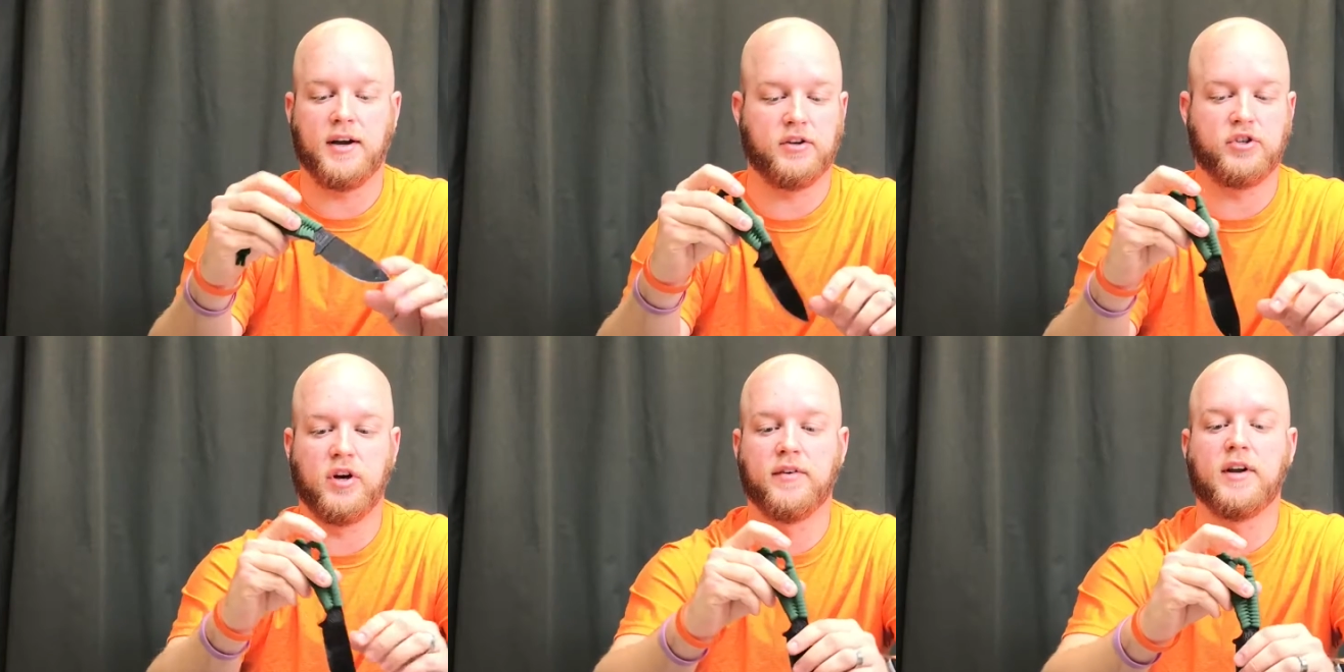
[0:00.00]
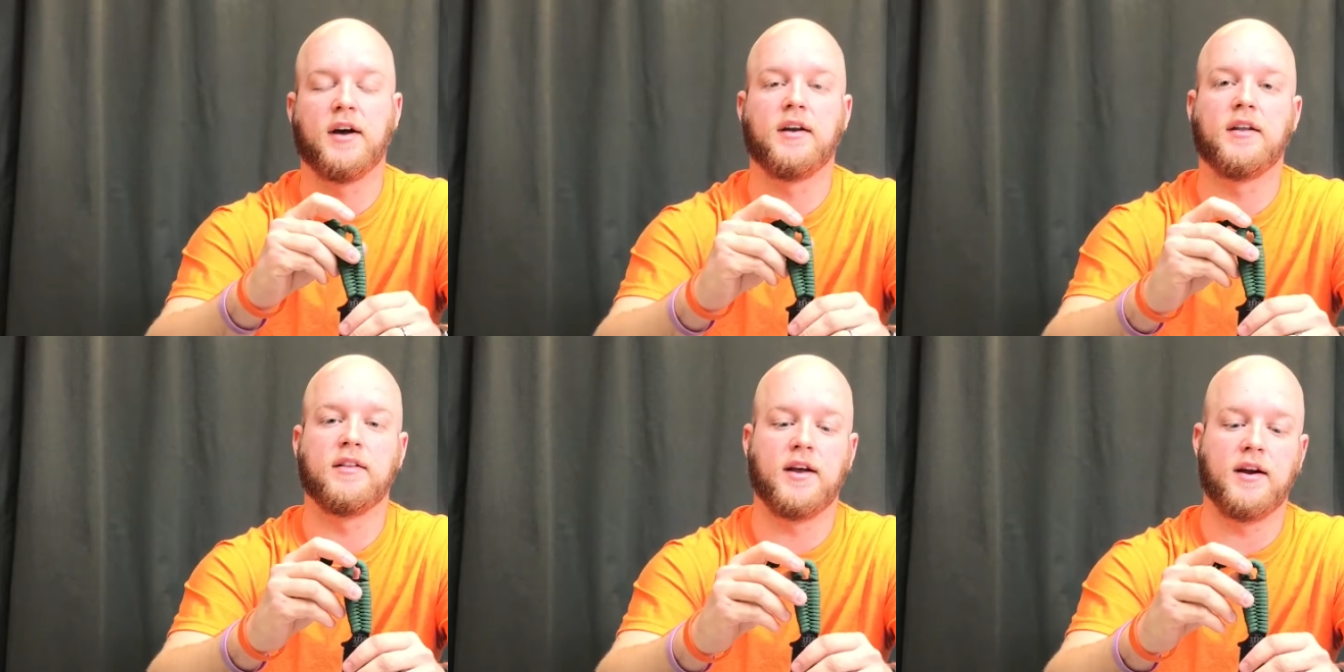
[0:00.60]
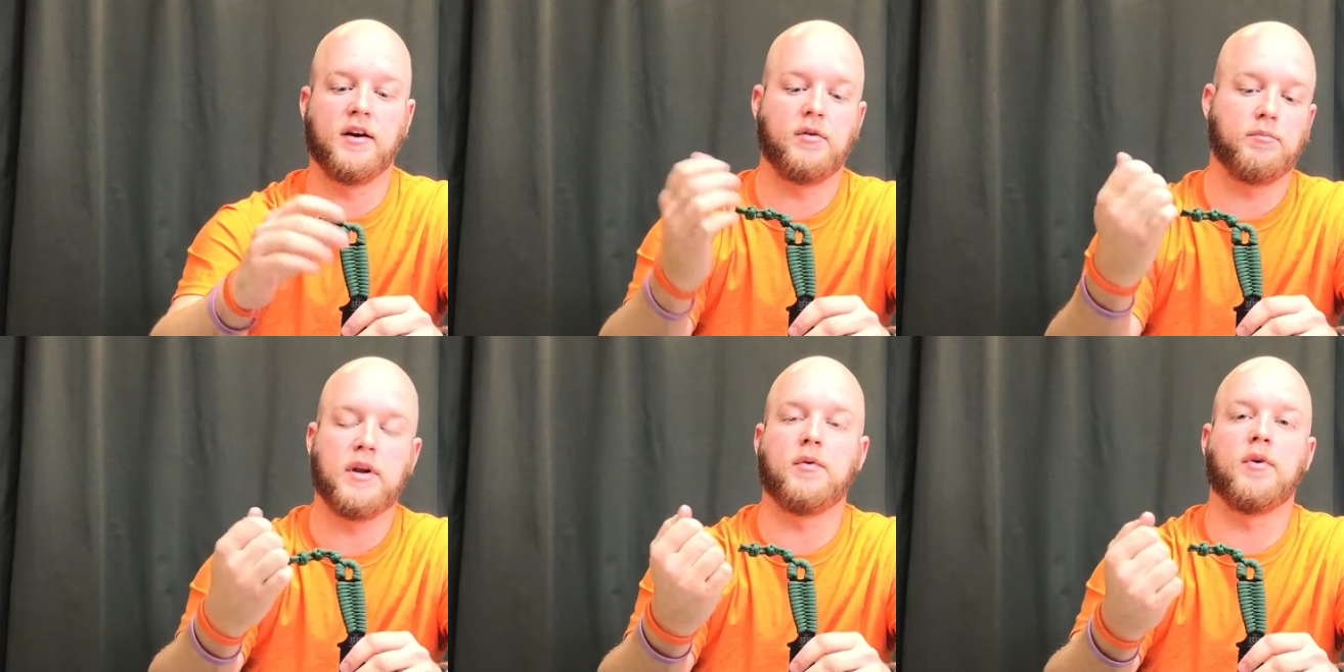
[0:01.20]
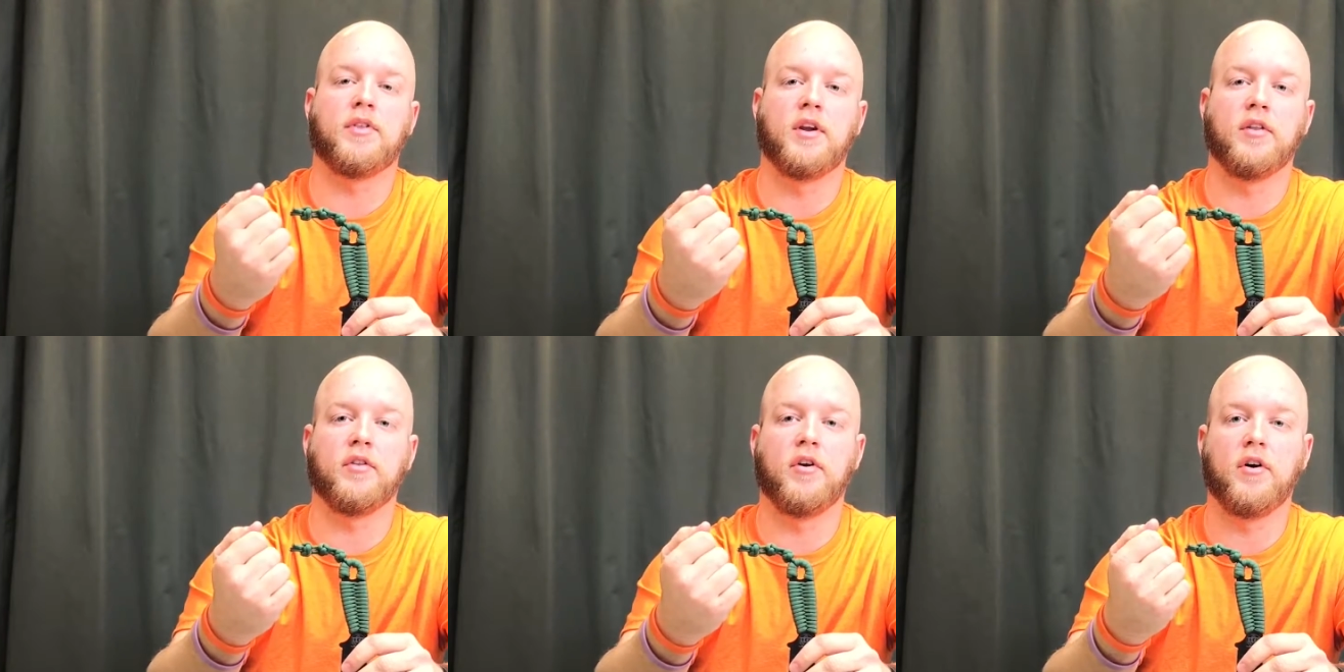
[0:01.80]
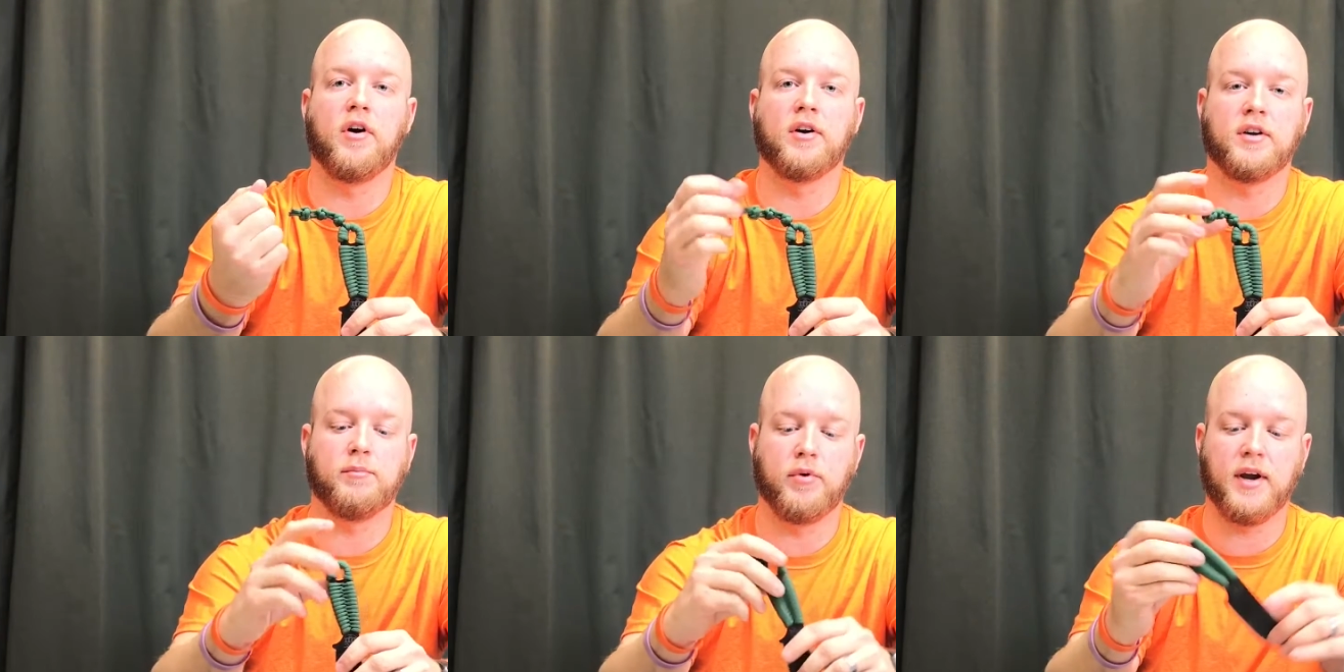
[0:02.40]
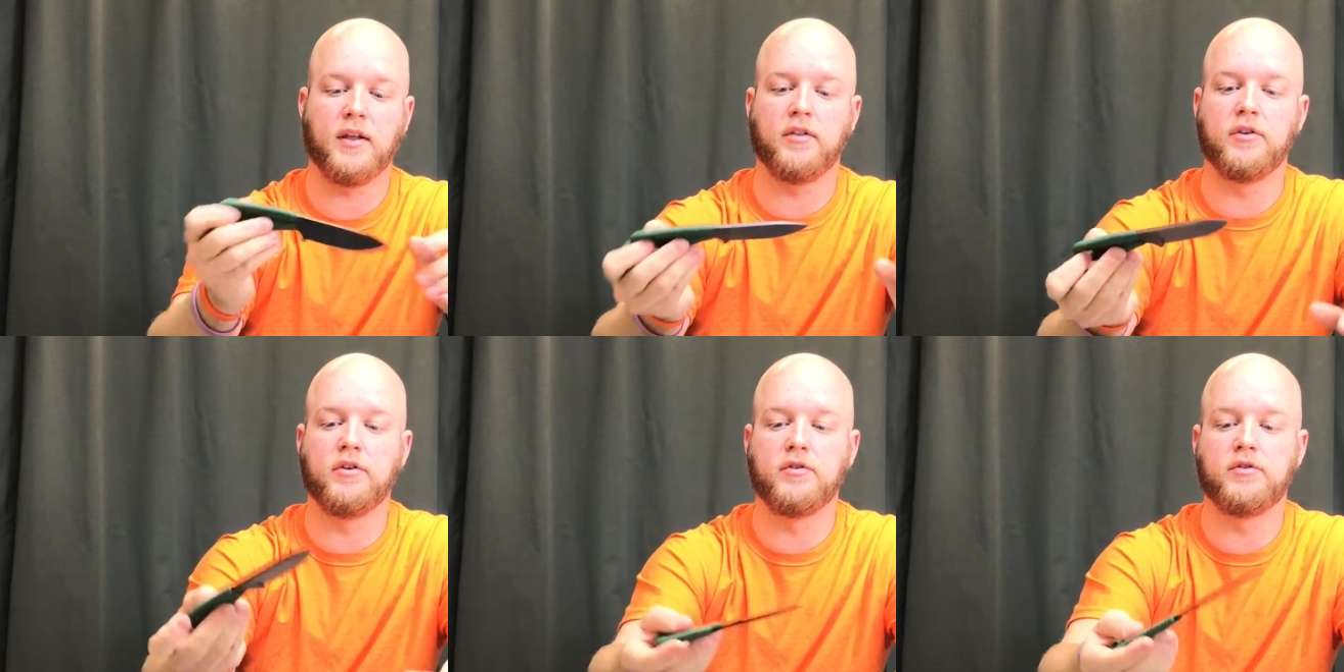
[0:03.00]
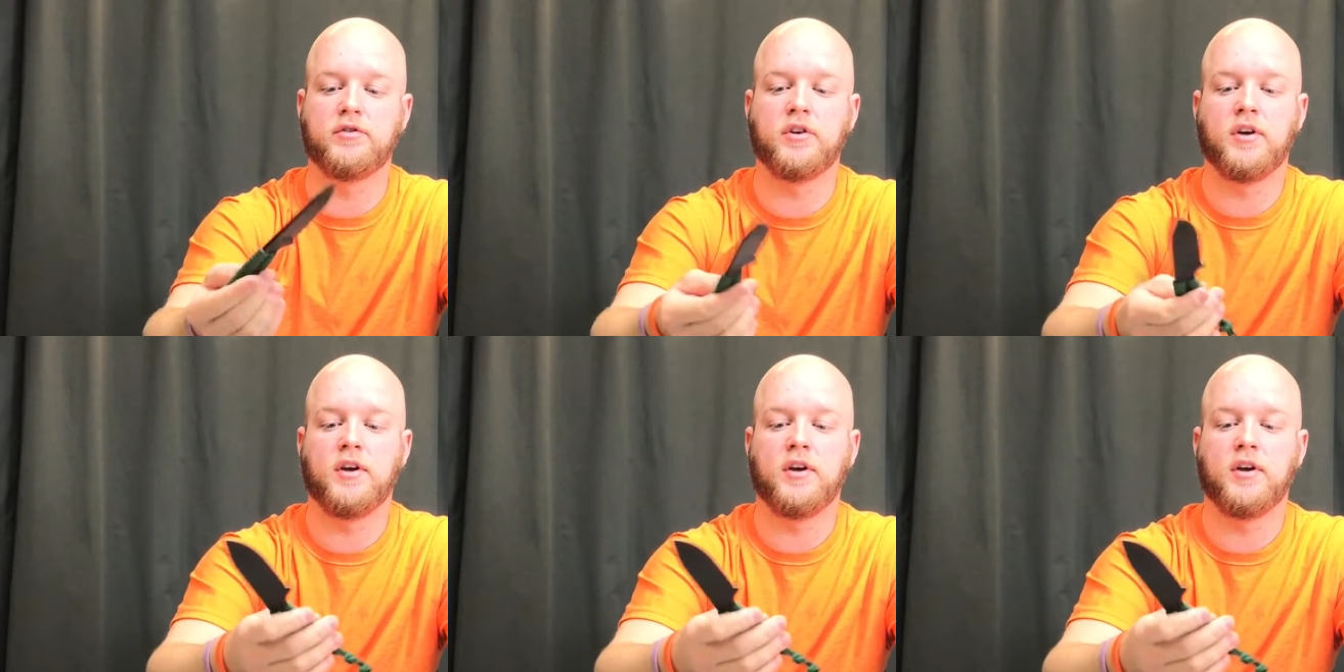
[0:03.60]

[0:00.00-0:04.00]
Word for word: I can shove it down in there and beat it with another log to break it loose.